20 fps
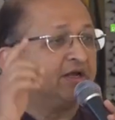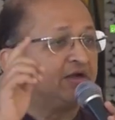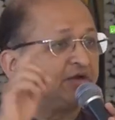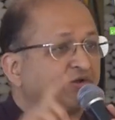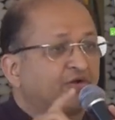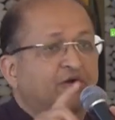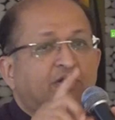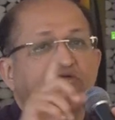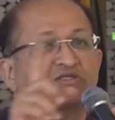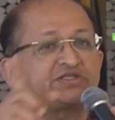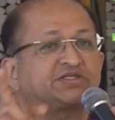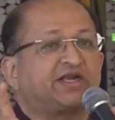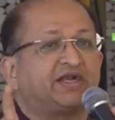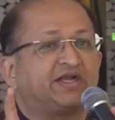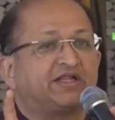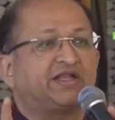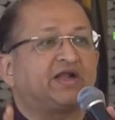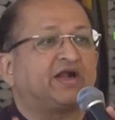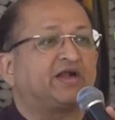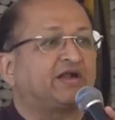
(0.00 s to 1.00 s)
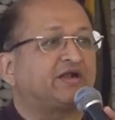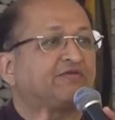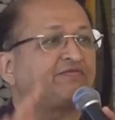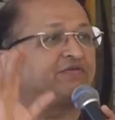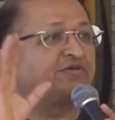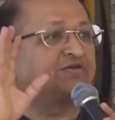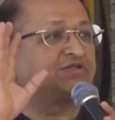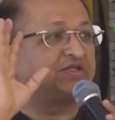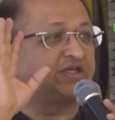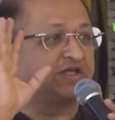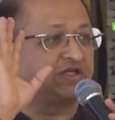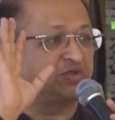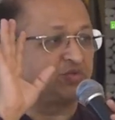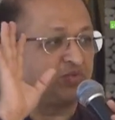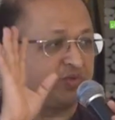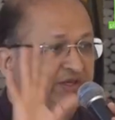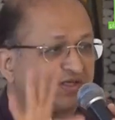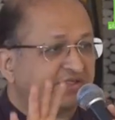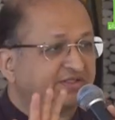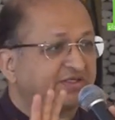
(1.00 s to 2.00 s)
Not stent the artery for 6
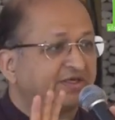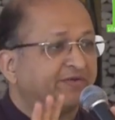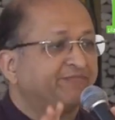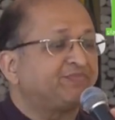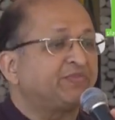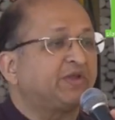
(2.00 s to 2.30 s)
weeks.